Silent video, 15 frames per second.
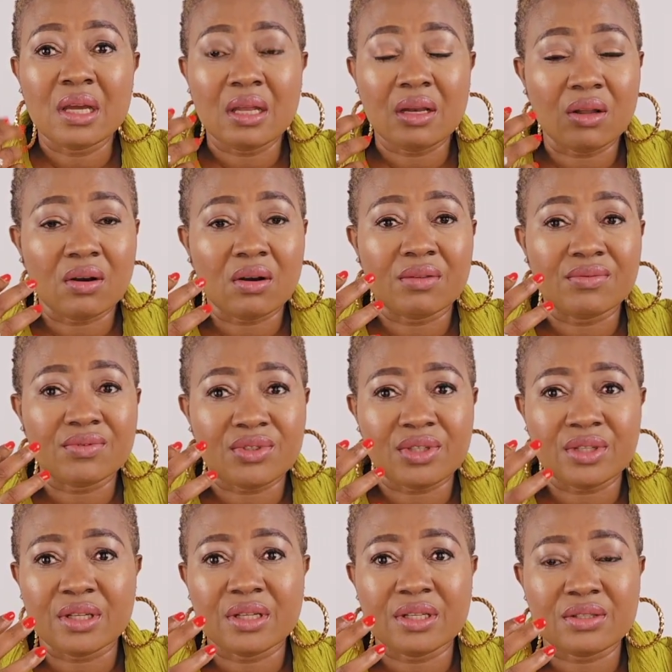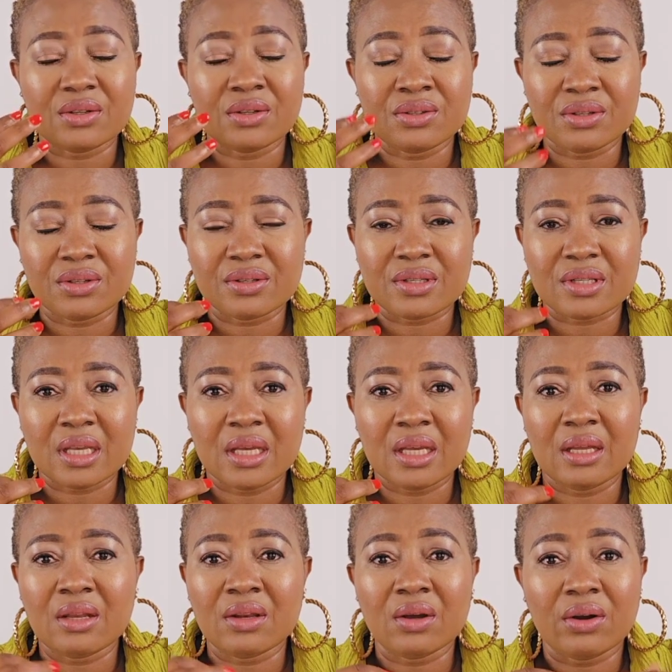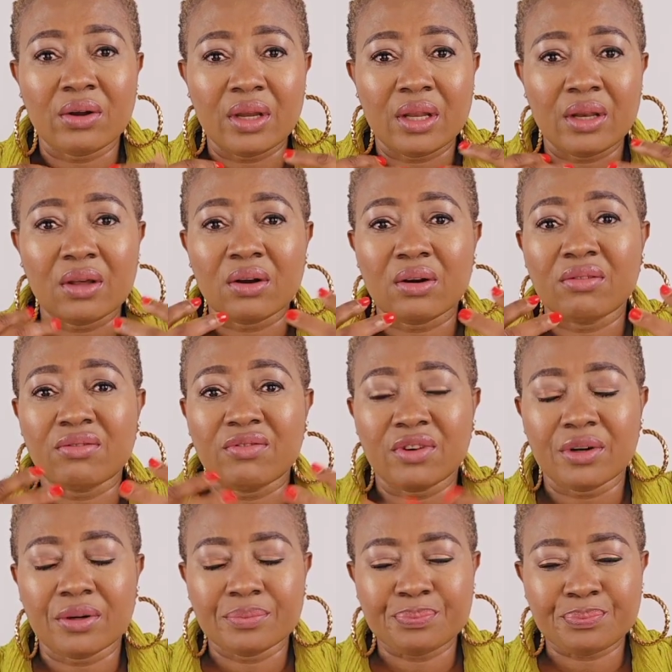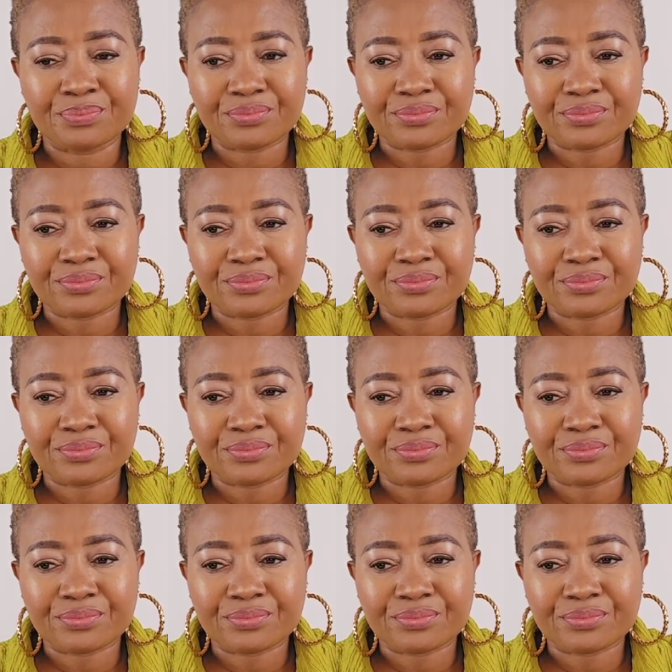lot of dirt on your skin, or a lot of